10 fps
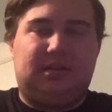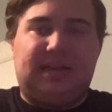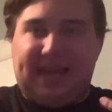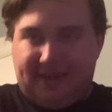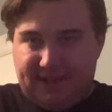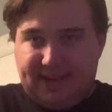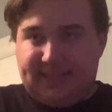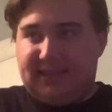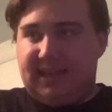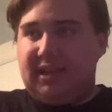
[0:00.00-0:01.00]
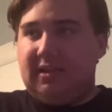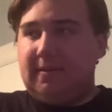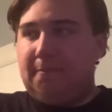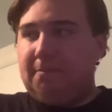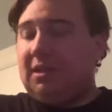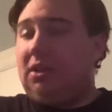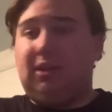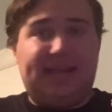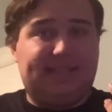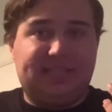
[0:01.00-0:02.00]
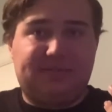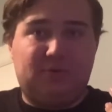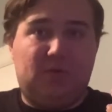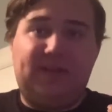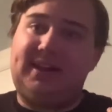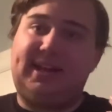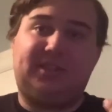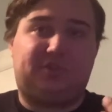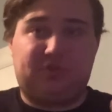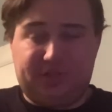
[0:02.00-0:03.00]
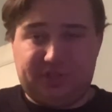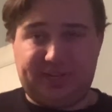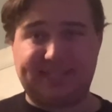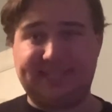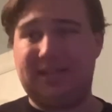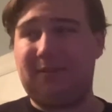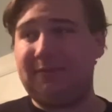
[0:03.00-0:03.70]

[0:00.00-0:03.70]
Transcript: If anything, like this movie and like the trilogy itself,